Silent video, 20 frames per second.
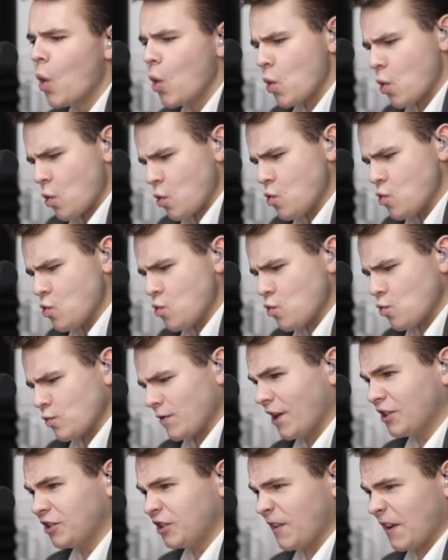Ooh,
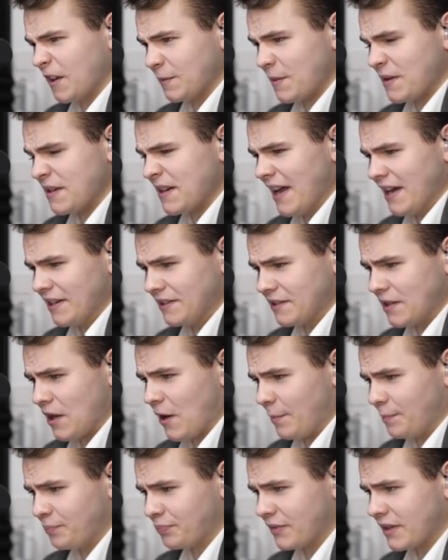that shot has been nice, though.
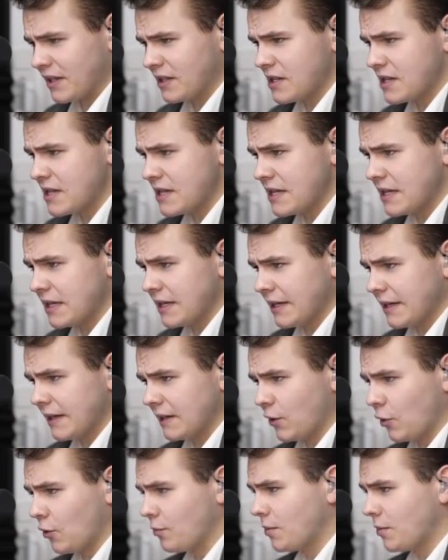A little